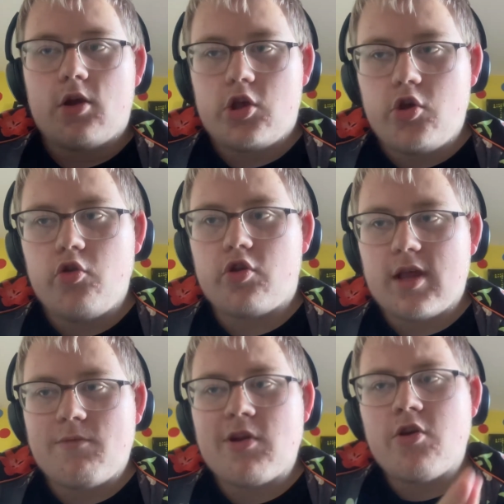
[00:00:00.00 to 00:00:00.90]

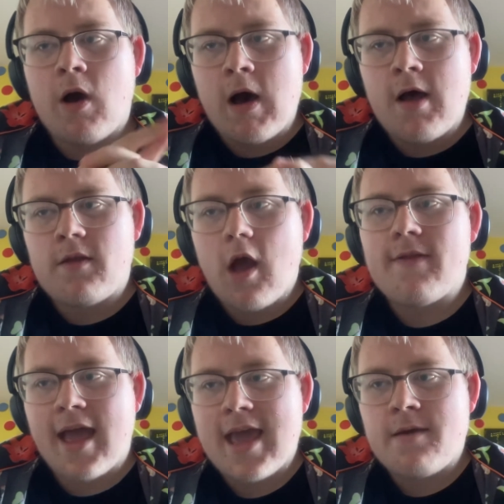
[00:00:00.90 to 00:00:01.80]
usually when you heard her
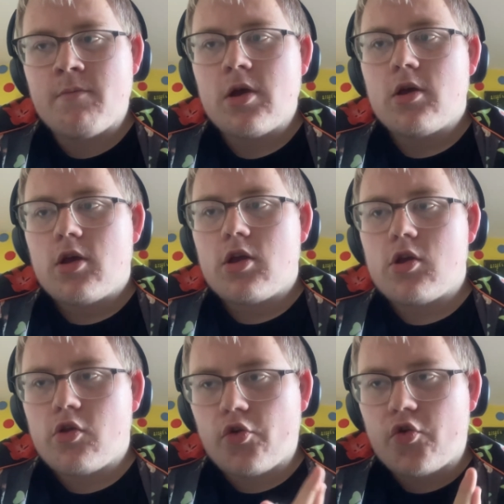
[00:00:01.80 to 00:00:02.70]
name,
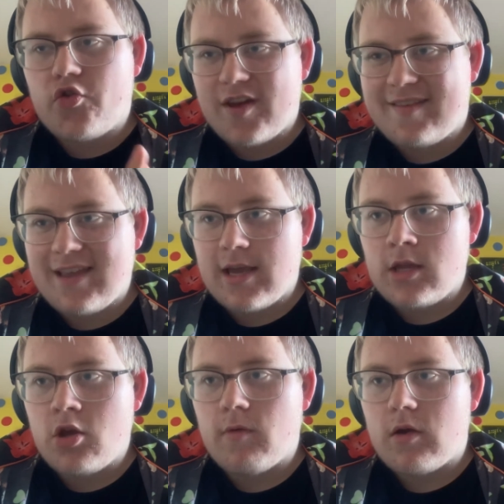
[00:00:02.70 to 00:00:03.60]

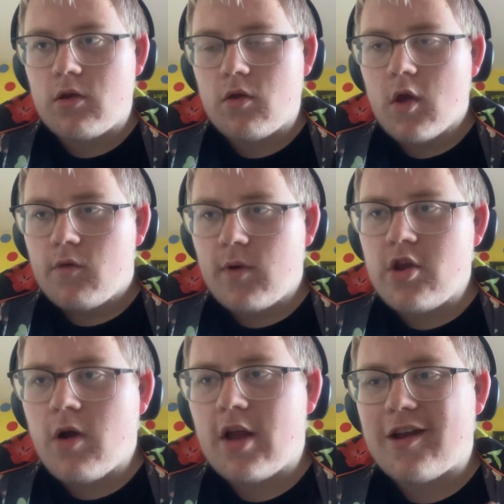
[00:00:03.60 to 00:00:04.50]
Christine, when
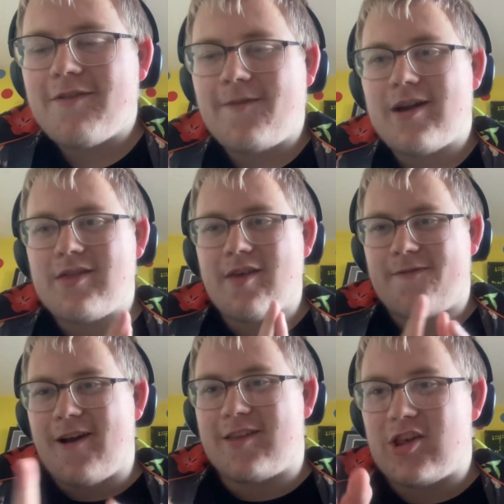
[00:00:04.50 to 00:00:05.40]
you heard the
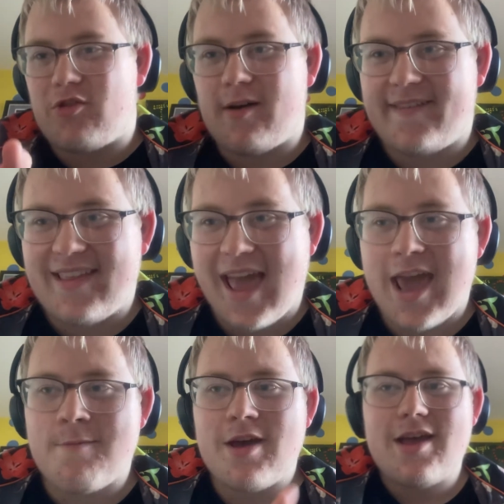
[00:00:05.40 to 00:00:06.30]
first initial of her
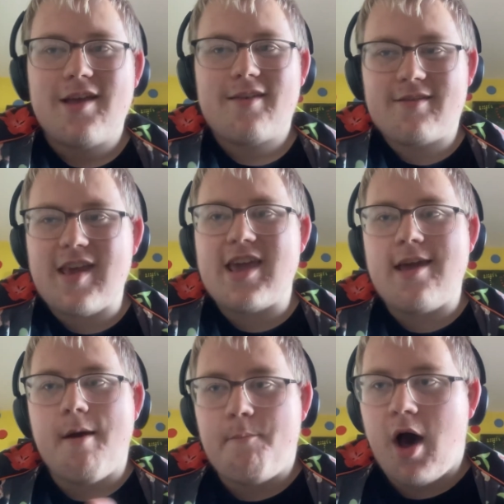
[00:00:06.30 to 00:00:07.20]
name, C.
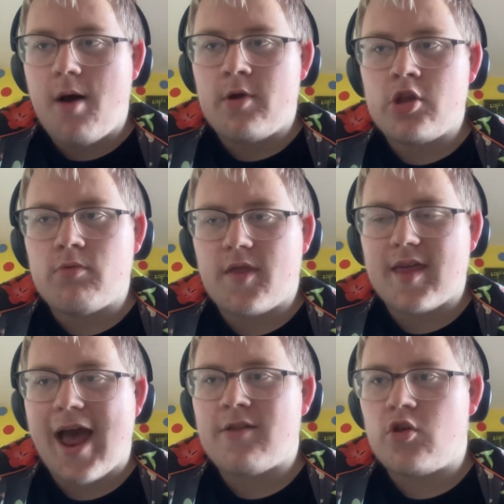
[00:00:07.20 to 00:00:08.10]
Berman,
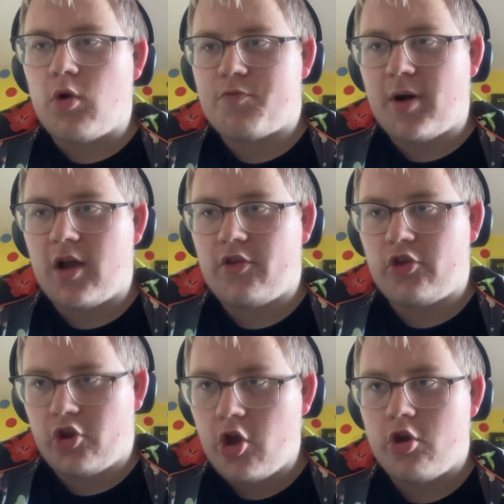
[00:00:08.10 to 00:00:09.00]
and you watched part
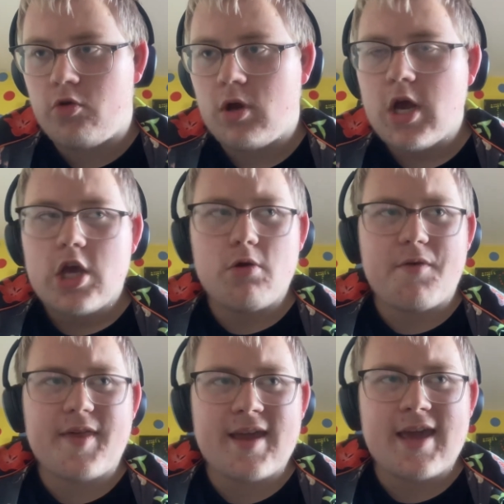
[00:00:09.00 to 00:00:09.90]
2, you were
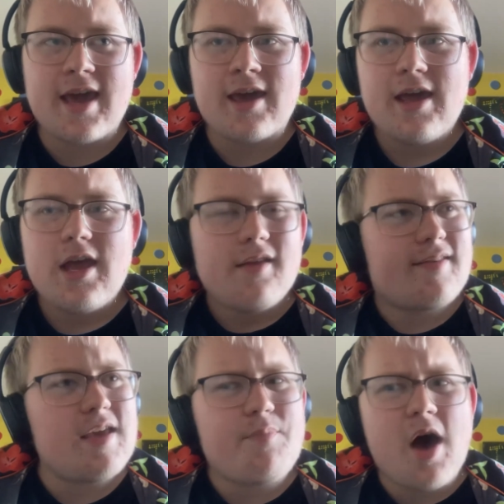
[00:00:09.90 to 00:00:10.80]
thinking,
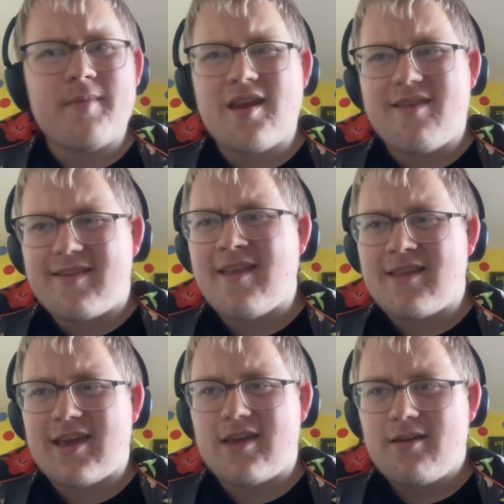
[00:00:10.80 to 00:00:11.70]
C. Berman is Cindy.